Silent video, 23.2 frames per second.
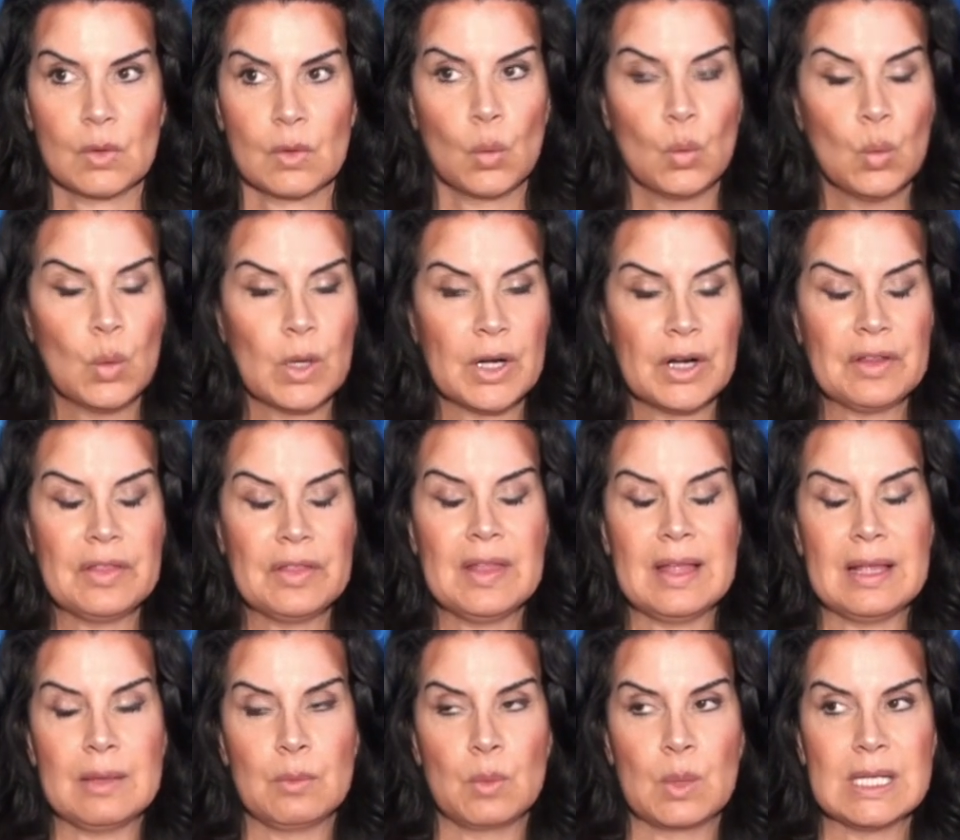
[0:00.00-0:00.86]
What are
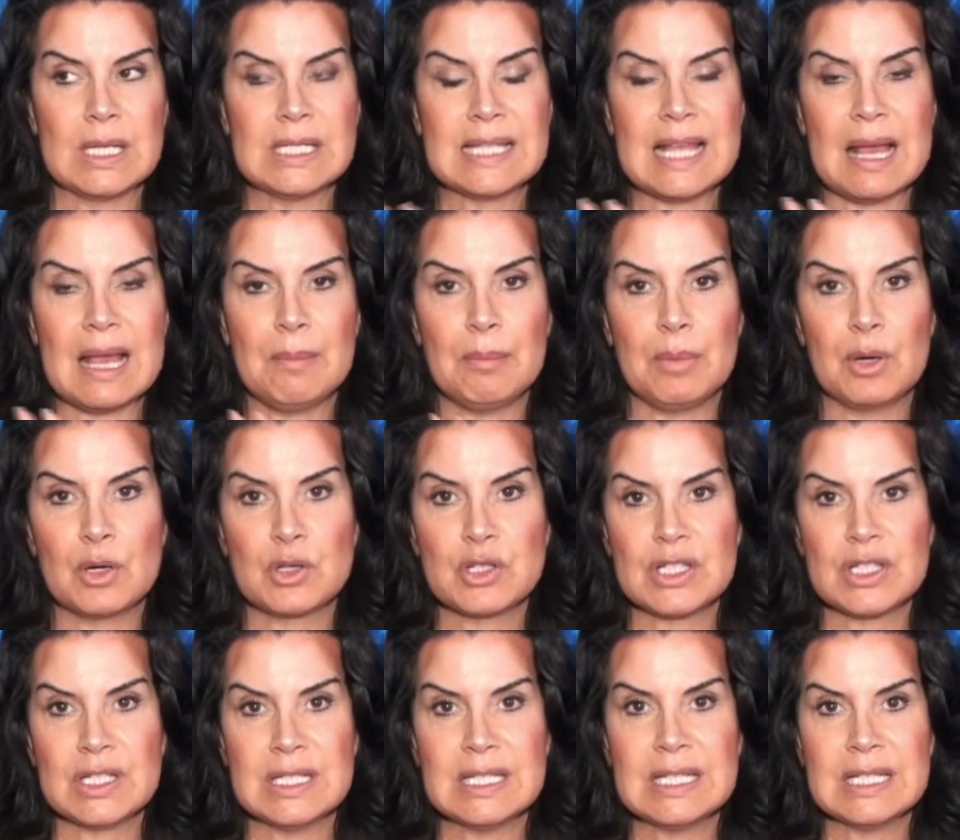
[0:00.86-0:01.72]
the, what is that
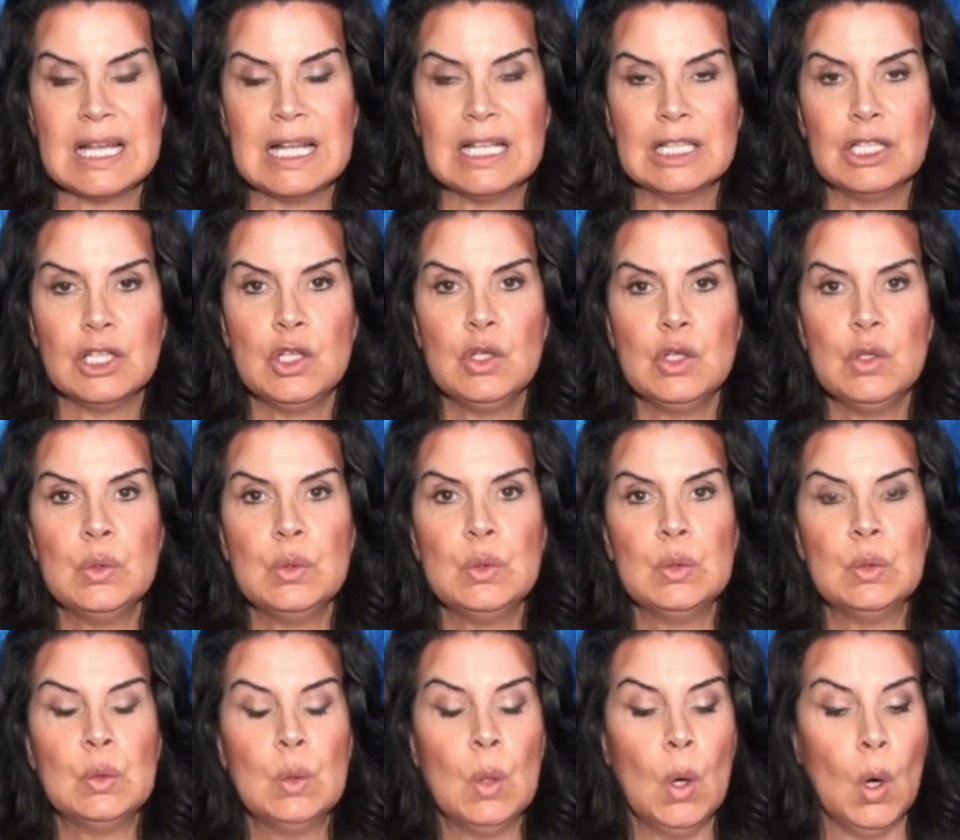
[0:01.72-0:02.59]
person telling
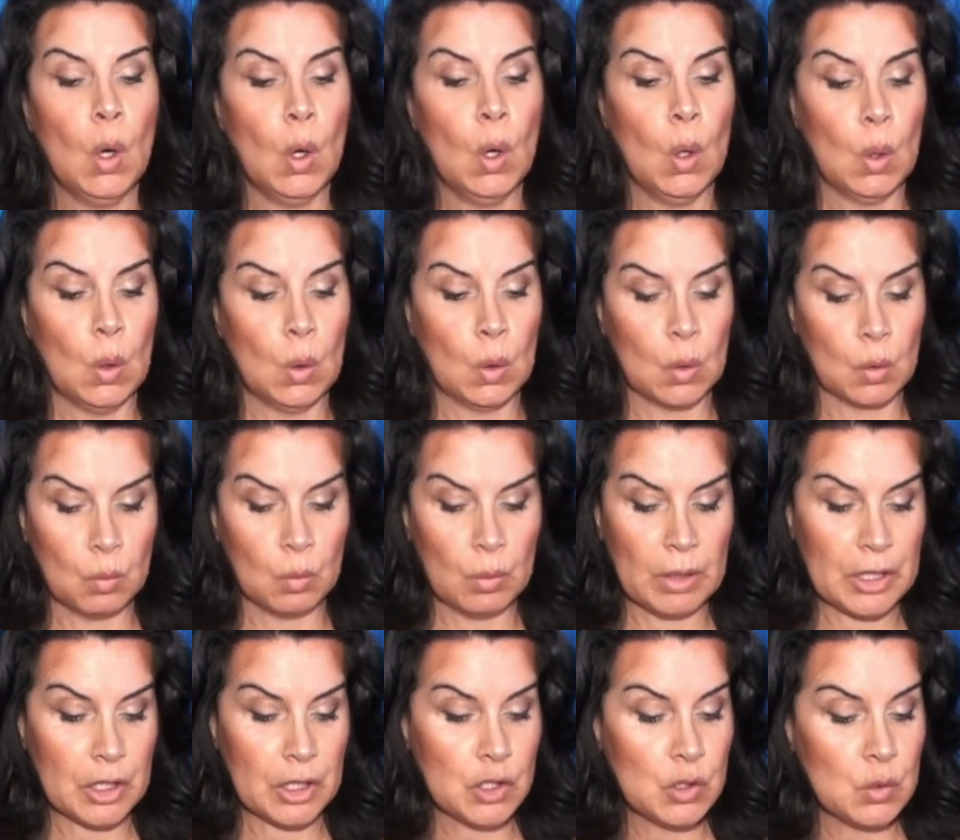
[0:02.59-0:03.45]
you, or
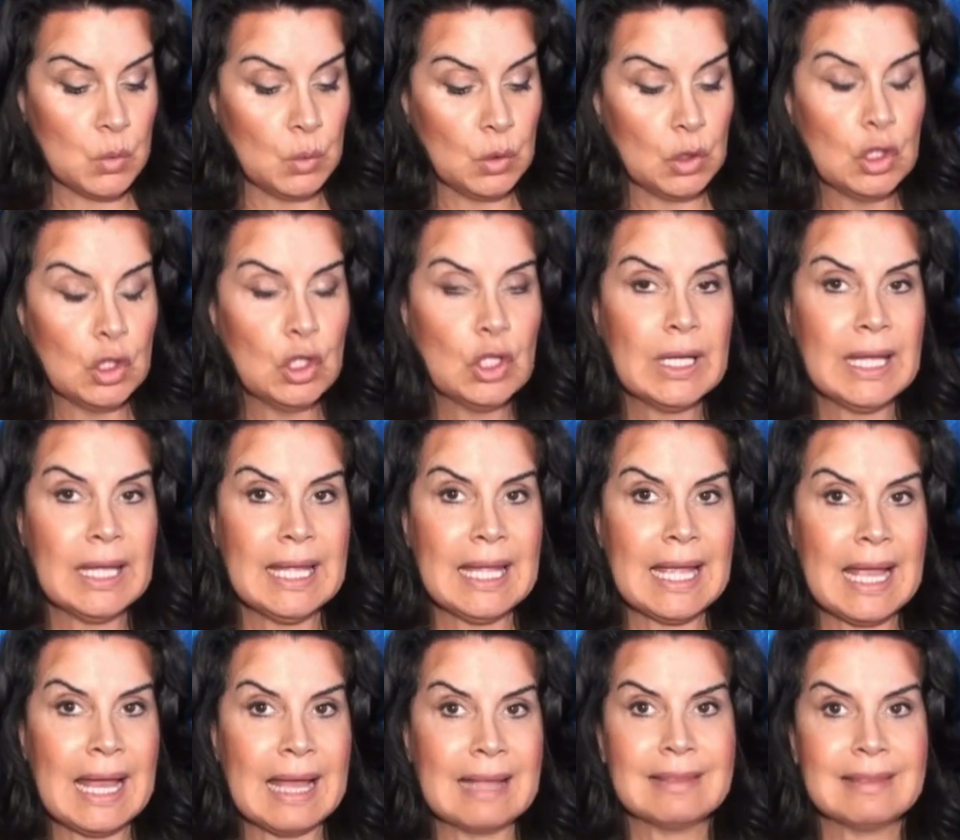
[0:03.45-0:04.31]
what are you
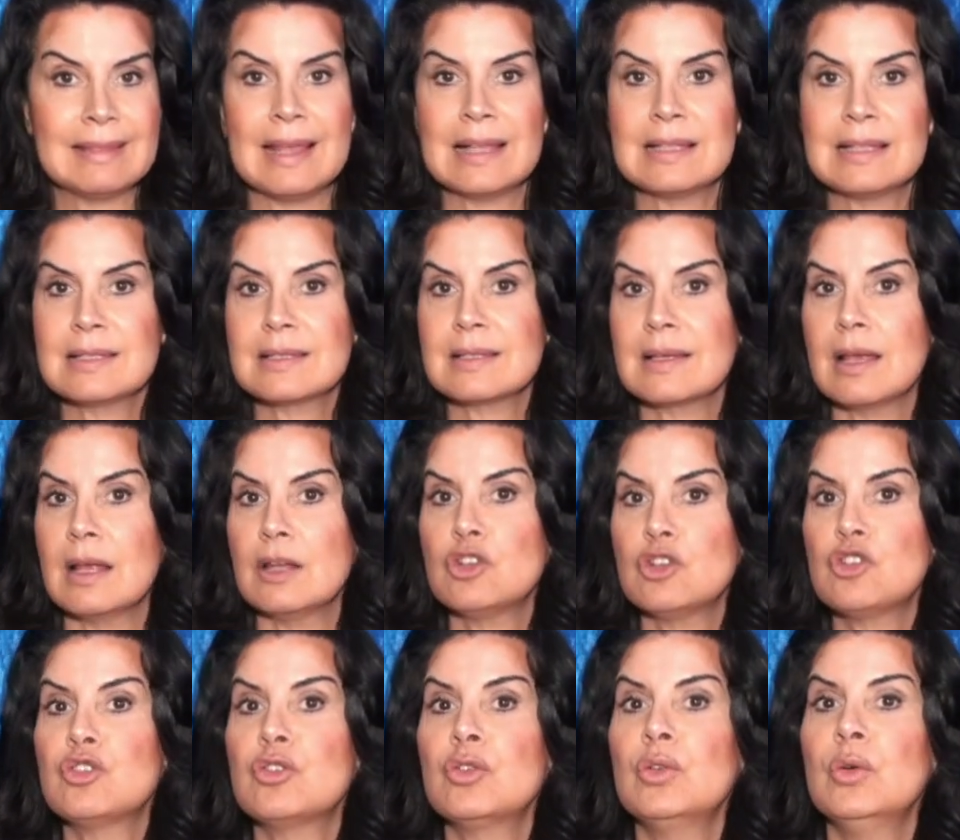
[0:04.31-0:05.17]
looking at that's
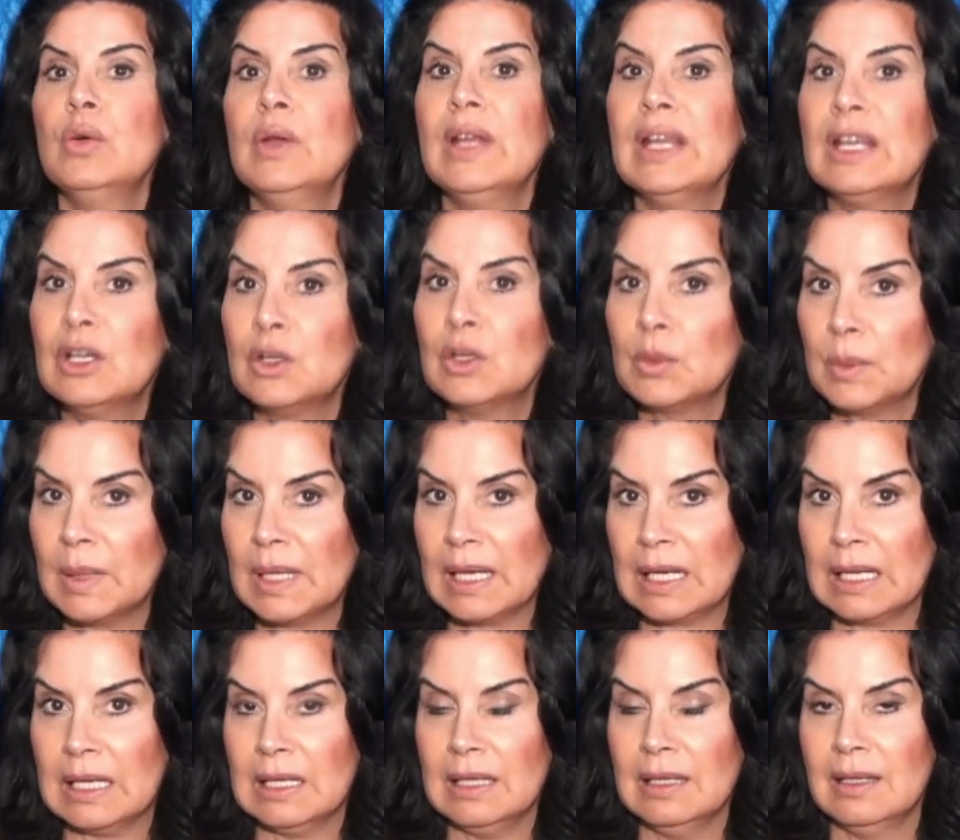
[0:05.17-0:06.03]

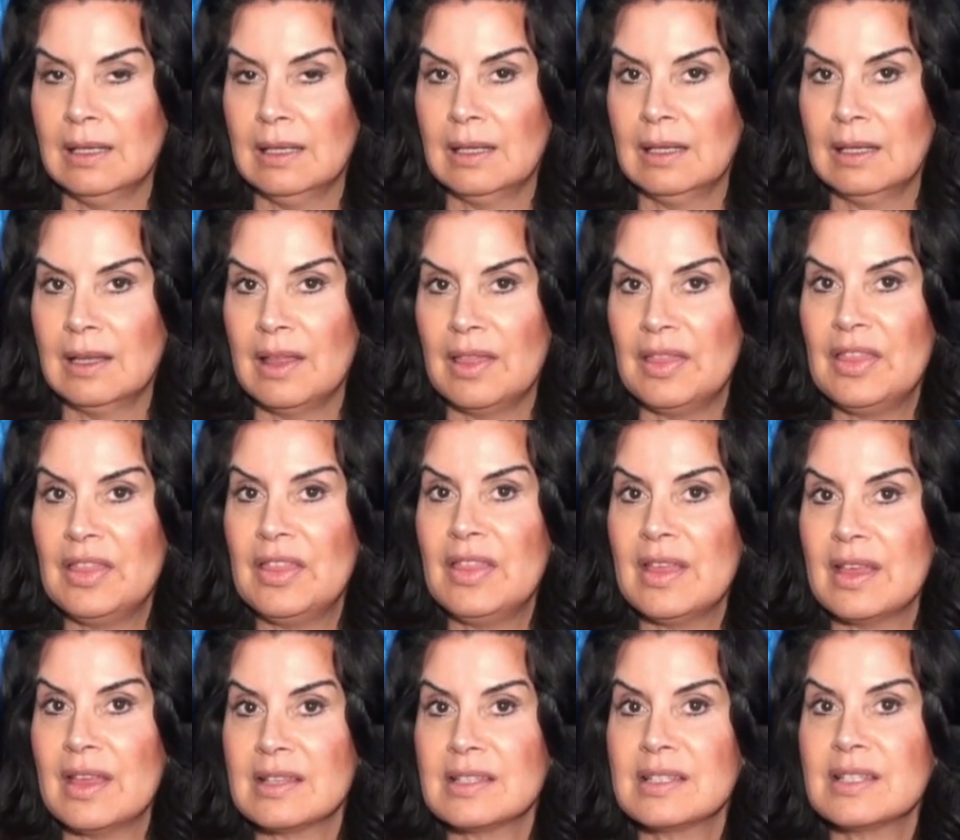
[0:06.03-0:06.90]
triggering
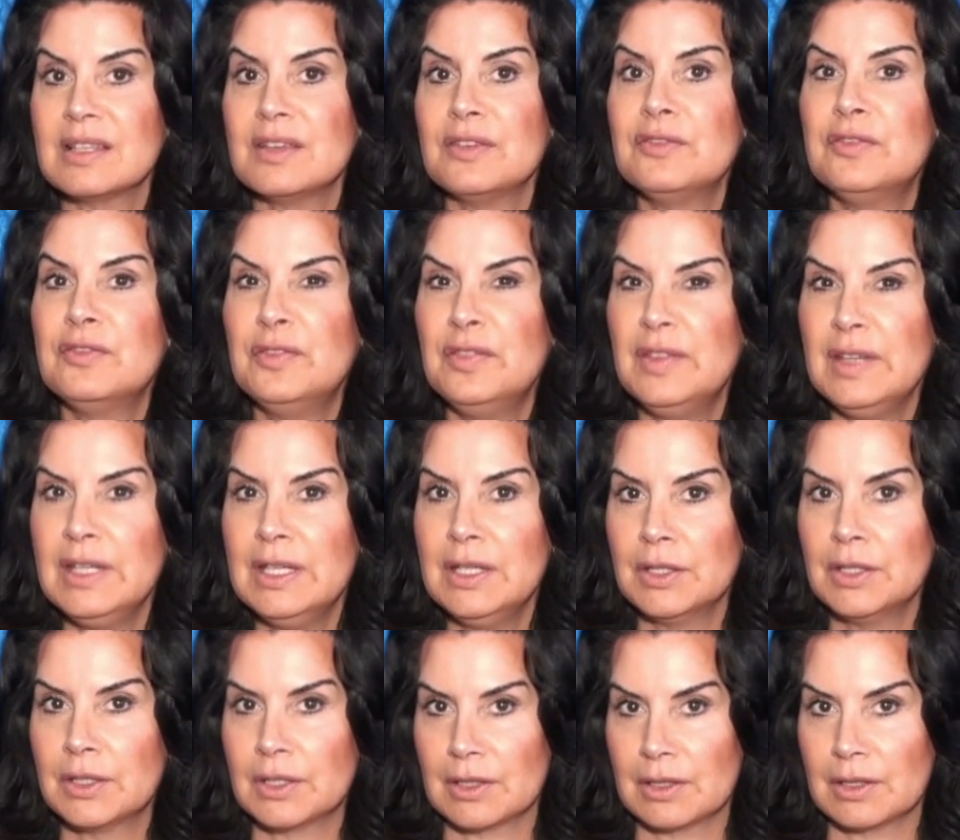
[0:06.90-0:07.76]
this
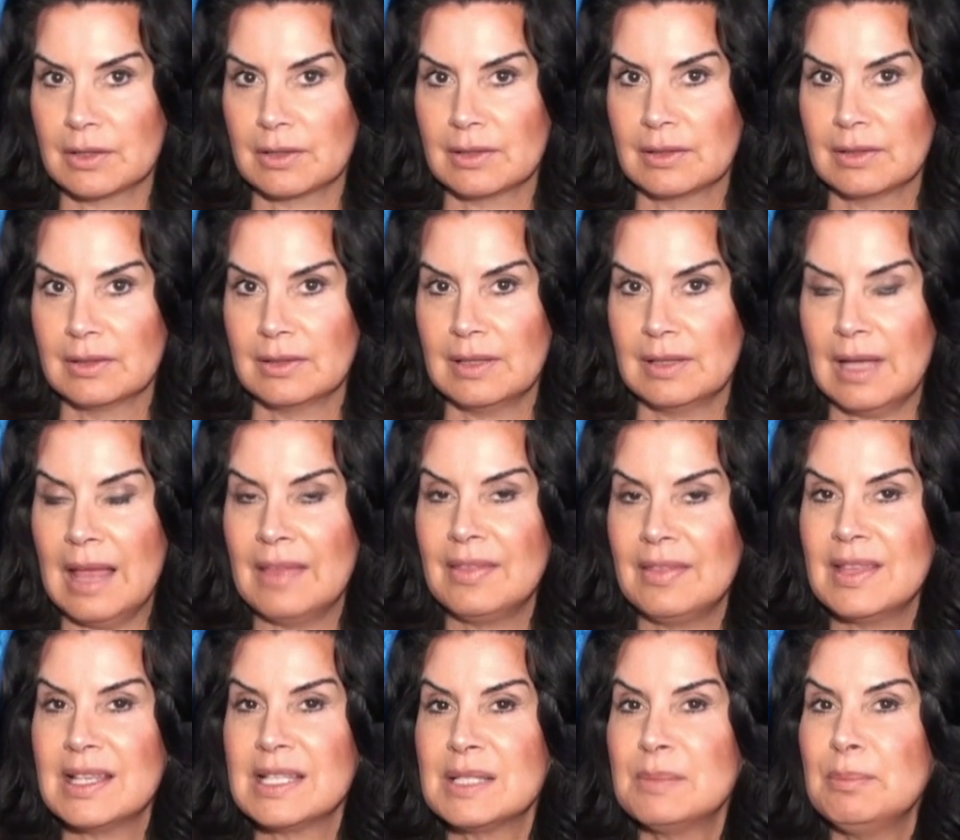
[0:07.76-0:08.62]
fear
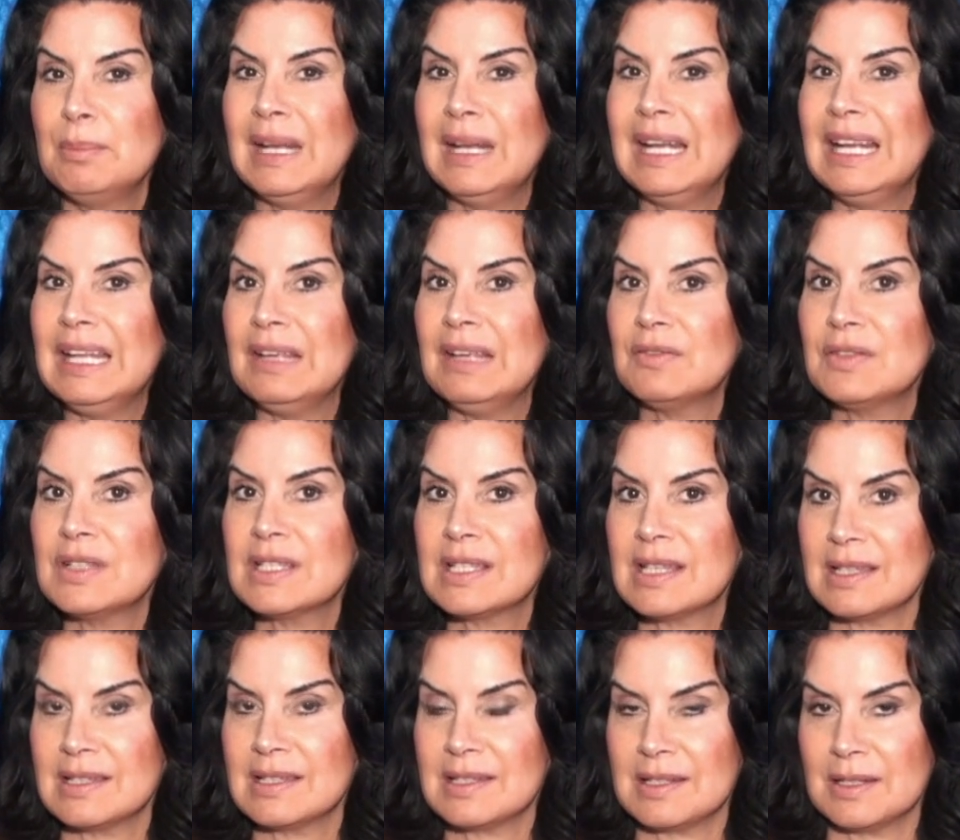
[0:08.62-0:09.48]
and this belief
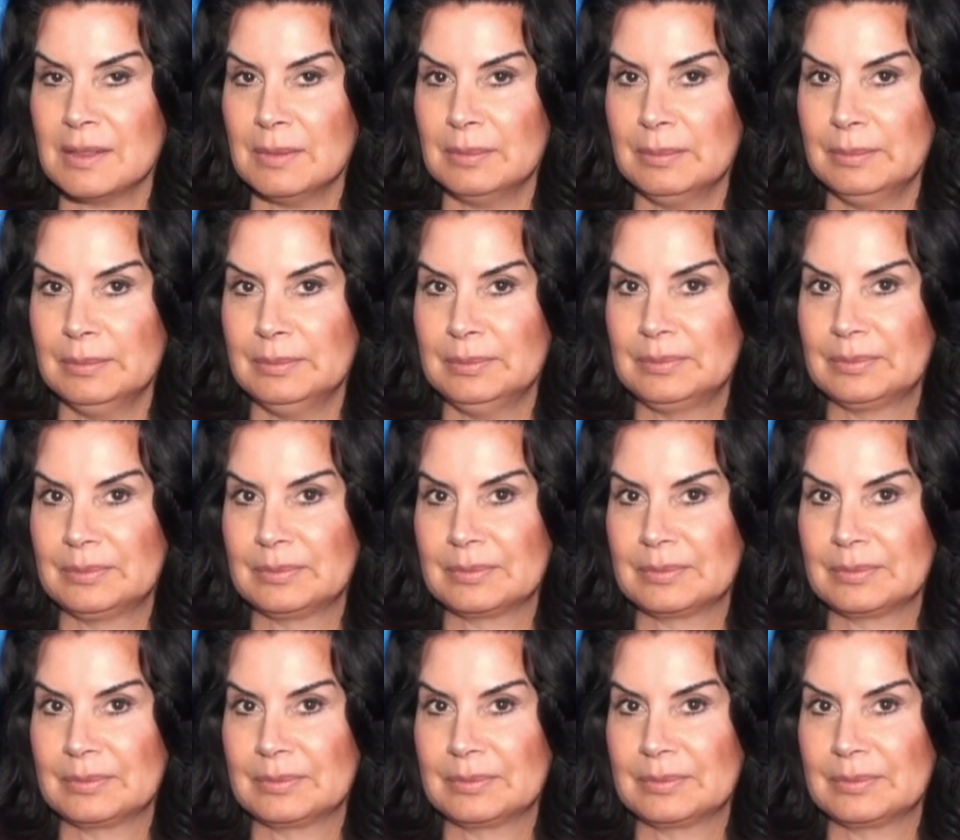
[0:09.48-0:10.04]
system?